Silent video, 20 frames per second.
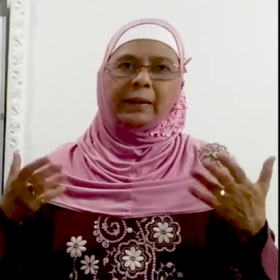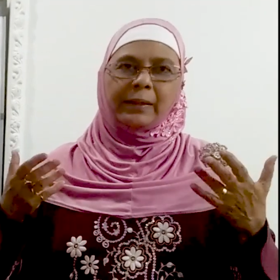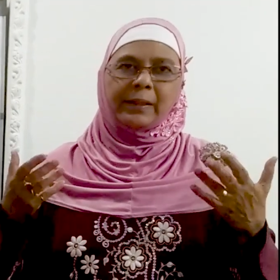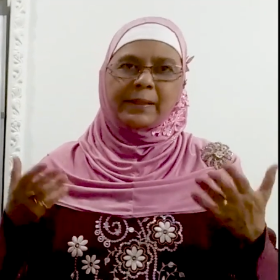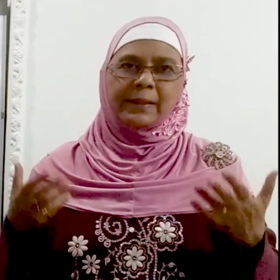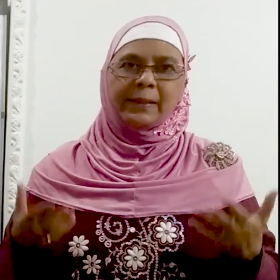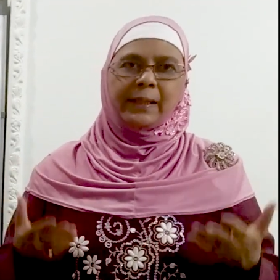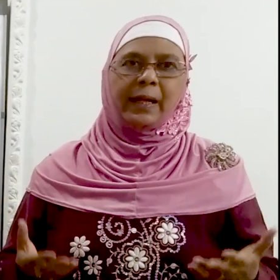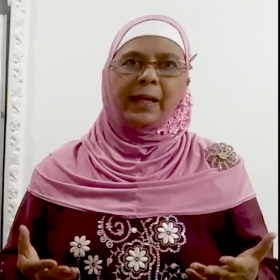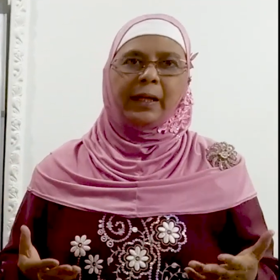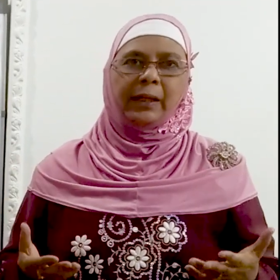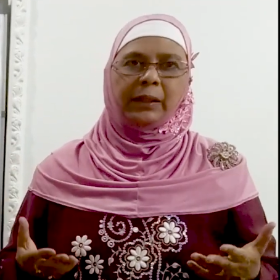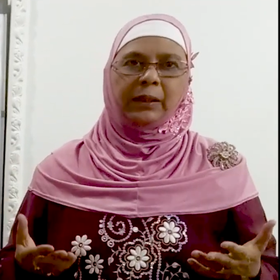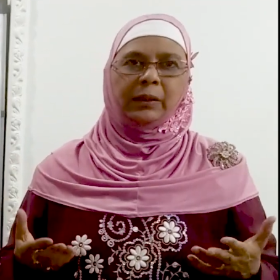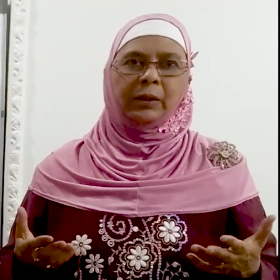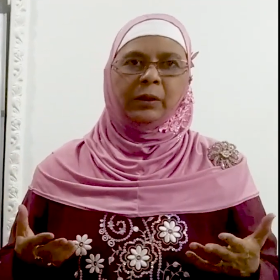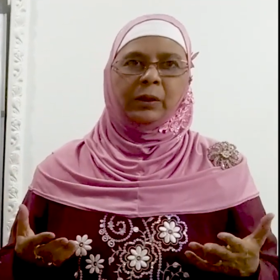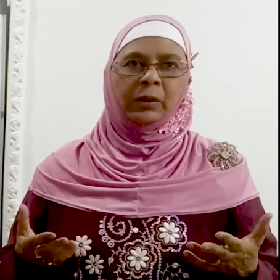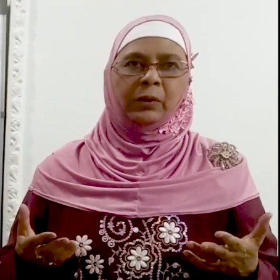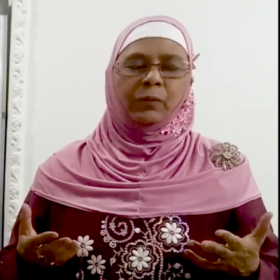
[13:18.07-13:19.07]
what are the
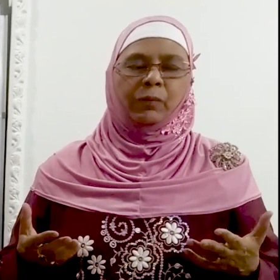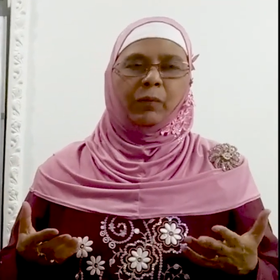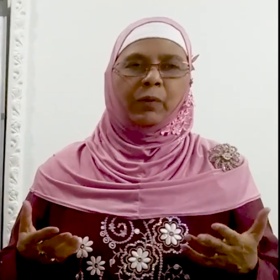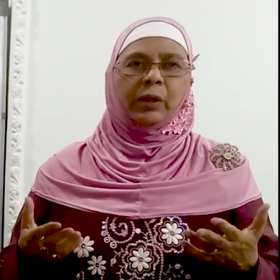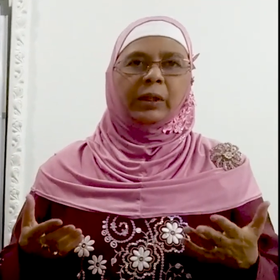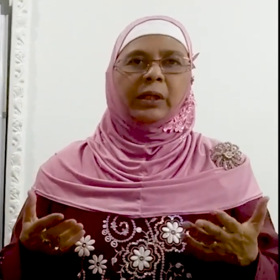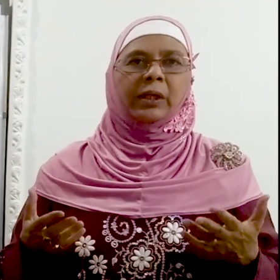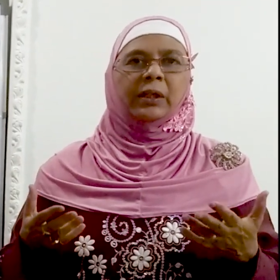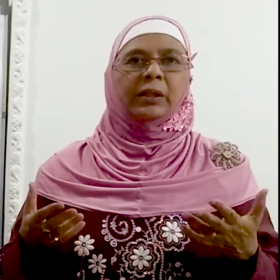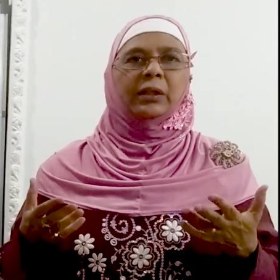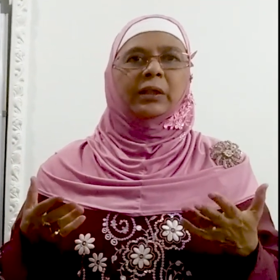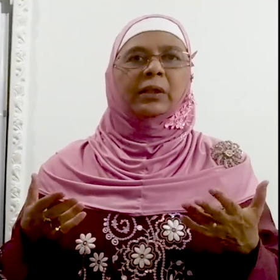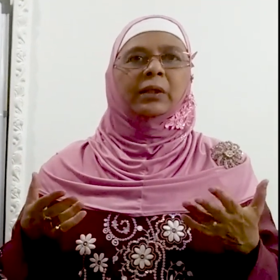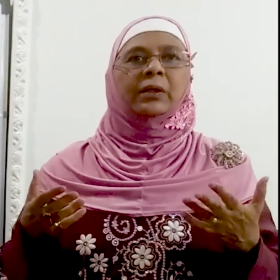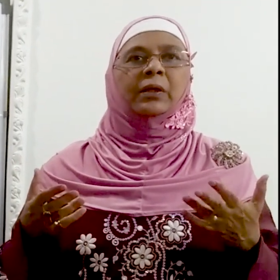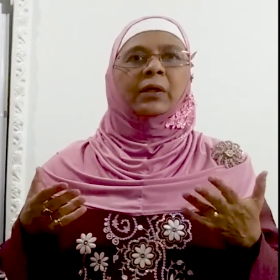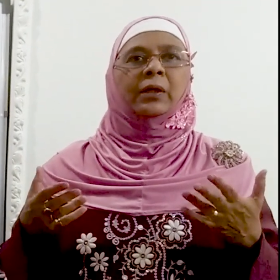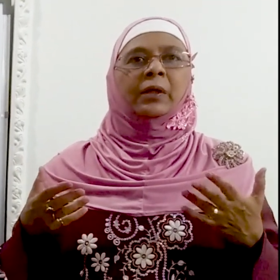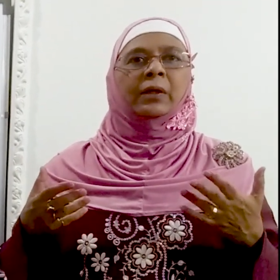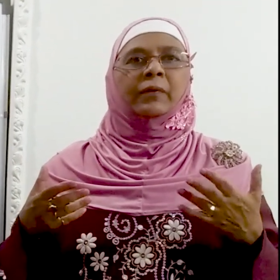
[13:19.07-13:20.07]

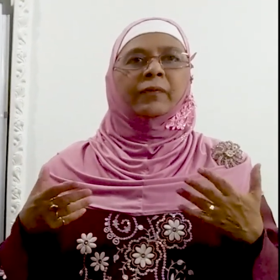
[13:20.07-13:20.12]
various